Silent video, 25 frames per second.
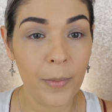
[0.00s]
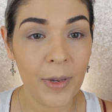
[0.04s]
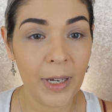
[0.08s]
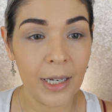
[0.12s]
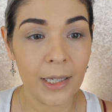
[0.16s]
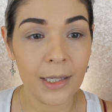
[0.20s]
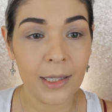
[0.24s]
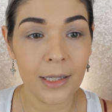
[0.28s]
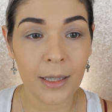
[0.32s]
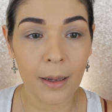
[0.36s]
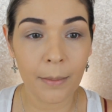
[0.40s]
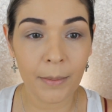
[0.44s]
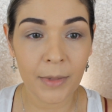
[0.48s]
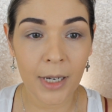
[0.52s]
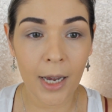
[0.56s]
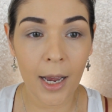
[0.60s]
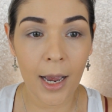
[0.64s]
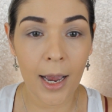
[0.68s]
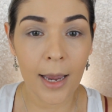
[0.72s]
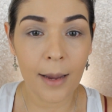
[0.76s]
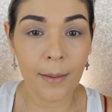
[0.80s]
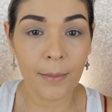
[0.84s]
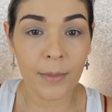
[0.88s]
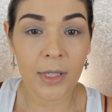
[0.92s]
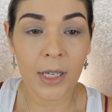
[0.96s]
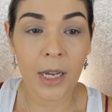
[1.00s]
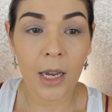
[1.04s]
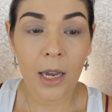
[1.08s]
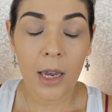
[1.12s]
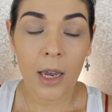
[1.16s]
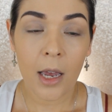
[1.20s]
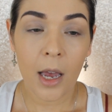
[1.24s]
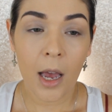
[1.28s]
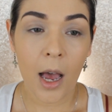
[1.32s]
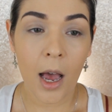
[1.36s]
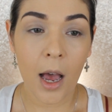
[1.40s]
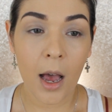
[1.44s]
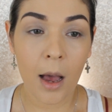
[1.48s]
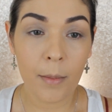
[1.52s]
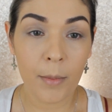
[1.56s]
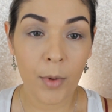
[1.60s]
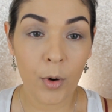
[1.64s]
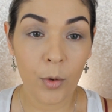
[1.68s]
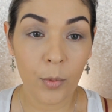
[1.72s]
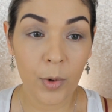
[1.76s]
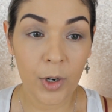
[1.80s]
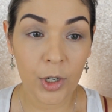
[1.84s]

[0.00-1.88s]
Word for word: because sometimes um,